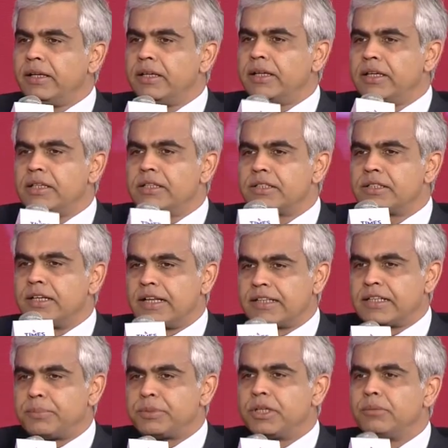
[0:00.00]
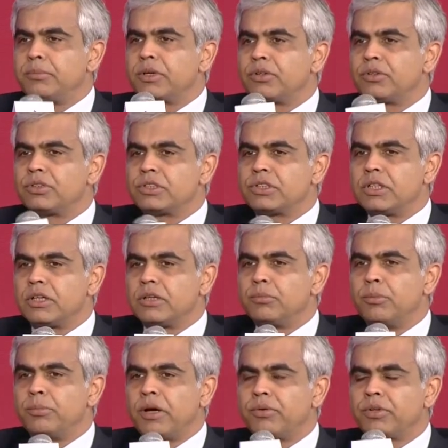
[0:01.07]
is an exception because
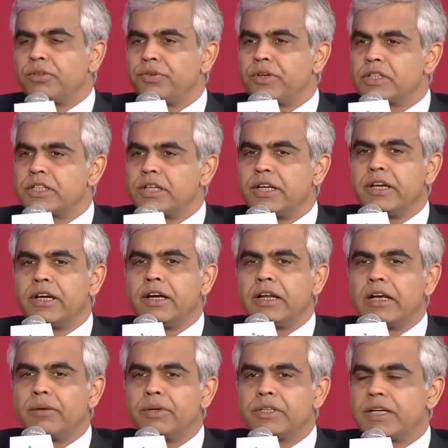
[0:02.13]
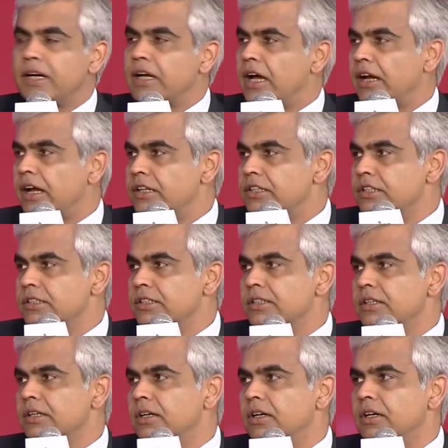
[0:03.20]
Mumbai was the first city in India which had high rises.
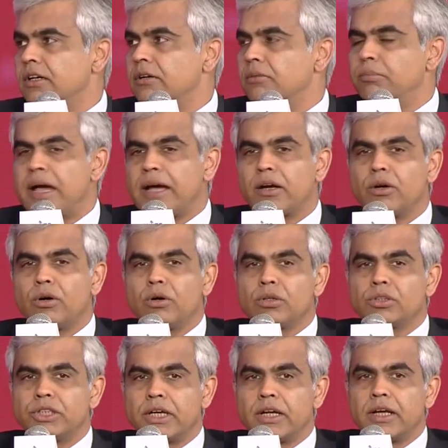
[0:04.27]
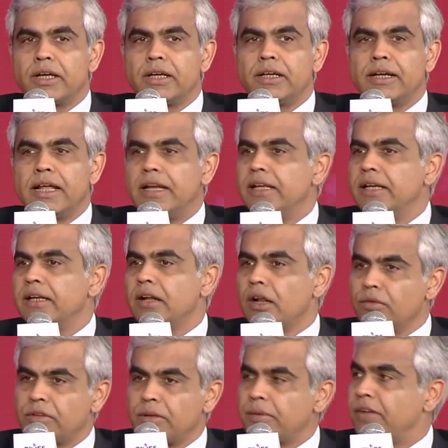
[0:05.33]
Bangalore, Chennai, Delhi, none
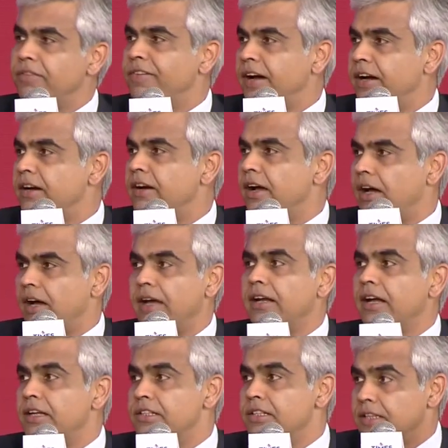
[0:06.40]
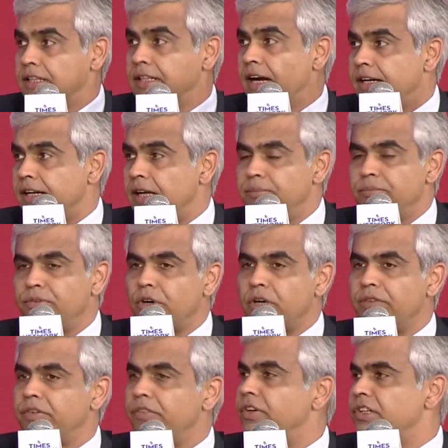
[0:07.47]
of them have high rises at that time, 40,
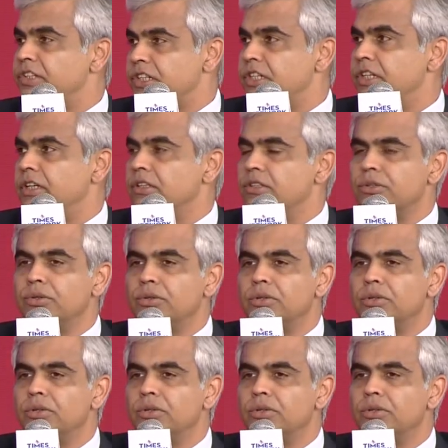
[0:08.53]
50, 60 years ago.